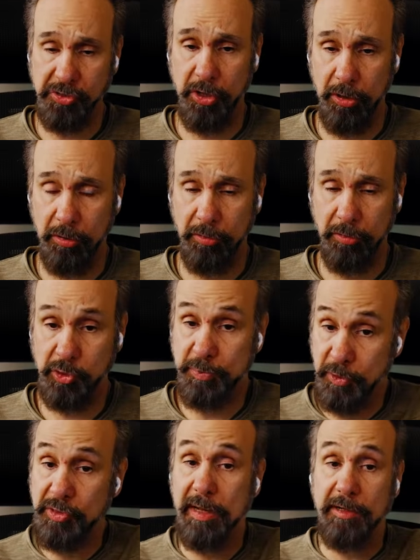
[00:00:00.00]
So those
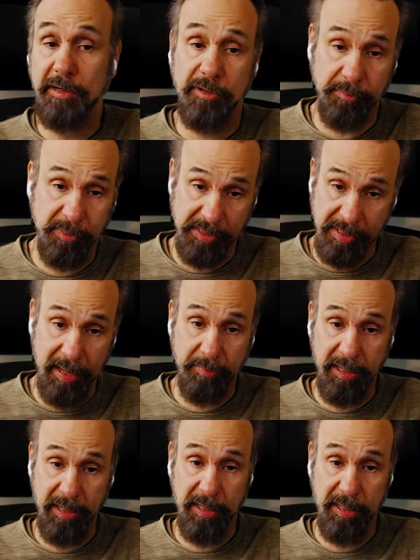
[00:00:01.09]
personalized treatments can